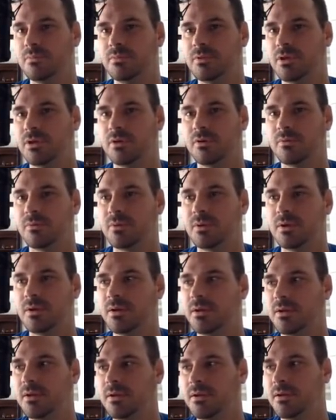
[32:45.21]

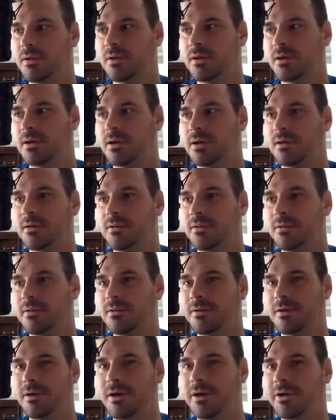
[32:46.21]

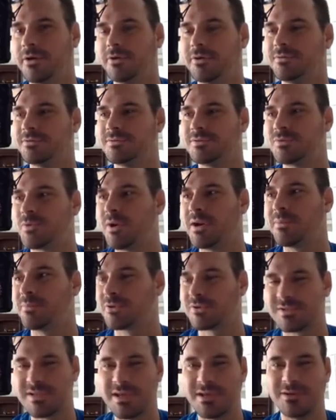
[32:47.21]

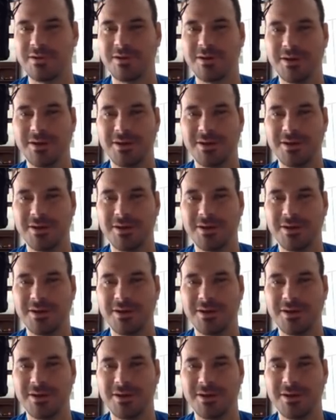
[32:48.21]
120%